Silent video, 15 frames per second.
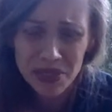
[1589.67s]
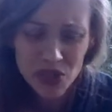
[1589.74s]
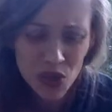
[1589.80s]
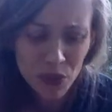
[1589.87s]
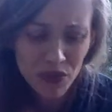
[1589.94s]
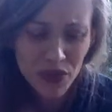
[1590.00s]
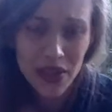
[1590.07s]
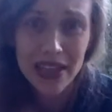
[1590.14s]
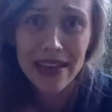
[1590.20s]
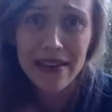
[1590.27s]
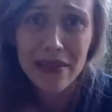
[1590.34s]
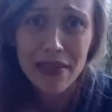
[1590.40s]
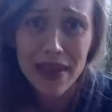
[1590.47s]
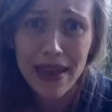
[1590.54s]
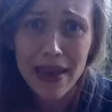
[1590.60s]
Hopefully
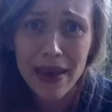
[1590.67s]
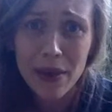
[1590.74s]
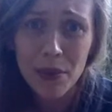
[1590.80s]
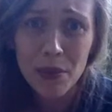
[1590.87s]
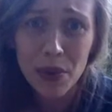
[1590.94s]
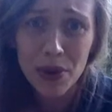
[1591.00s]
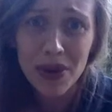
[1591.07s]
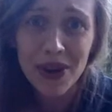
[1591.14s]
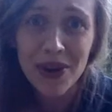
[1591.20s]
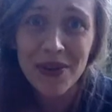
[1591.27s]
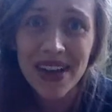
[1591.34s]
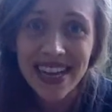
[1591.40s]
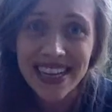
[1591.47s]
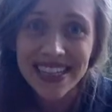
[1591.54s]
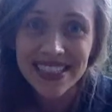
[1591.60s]
they burrow and